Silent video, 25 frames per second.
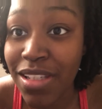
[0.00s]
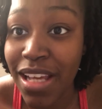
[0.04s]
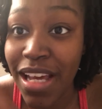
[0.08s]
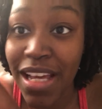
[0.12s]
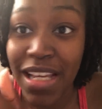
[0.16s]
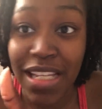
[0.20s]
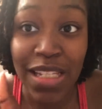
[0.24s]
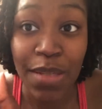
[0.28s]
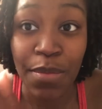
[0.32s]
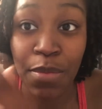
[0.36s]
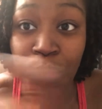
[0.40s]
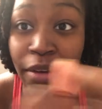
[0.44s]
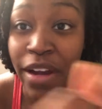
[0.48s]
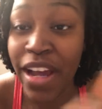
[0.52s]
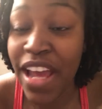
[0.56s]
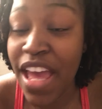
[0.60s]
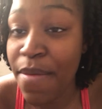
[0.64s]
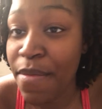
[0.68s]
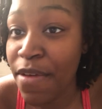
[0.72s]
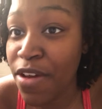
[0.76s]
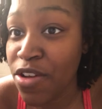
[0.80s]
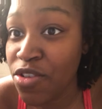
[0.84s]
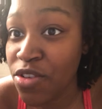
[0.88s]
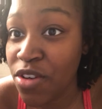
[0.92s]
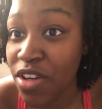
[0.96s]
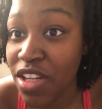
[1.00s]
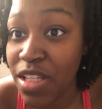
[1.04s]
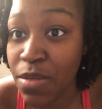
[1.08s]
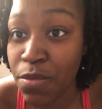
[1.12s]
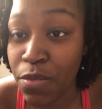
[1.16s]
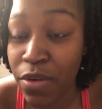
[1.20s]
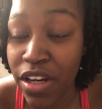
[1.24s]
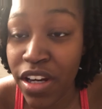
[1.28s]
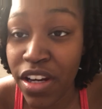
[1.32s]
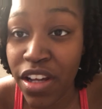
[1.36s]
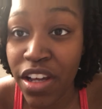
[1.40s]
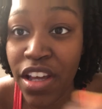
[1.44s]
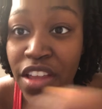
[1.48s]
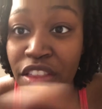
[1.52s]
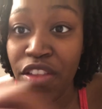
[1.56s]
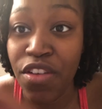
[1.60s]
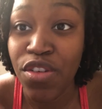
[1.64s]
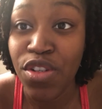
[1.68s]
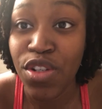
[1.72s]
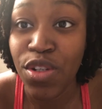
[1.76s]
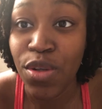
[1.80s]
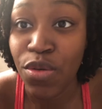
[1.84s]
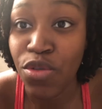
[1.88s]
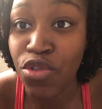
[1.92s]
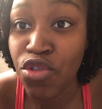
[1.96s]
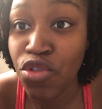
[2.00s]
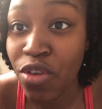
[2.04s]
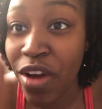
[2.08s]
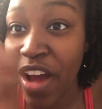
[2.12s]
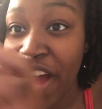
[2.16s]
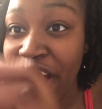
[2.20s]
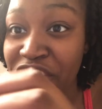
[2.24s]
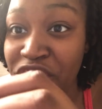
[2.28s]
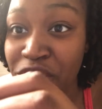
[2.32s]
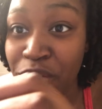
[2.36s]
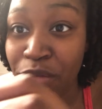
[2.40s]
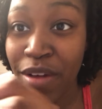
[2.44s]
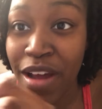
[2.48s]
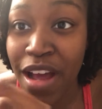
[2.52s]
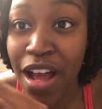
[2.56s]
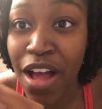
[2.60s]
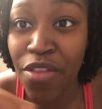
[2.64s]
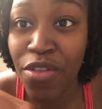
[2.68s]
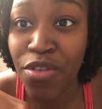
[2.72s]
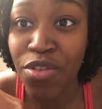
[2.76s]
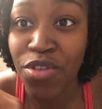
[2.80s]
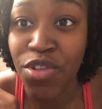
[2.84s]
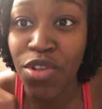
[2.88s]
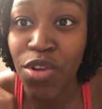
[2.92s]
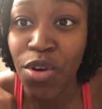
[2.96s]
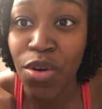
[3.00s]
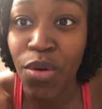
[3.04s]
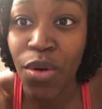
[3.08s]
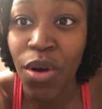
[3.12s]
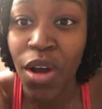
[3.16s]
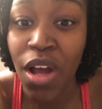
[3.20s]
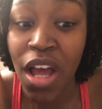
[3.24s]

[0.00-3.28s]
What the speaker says: I spray, make sure it's sprayed good. There's no trash around. There's no,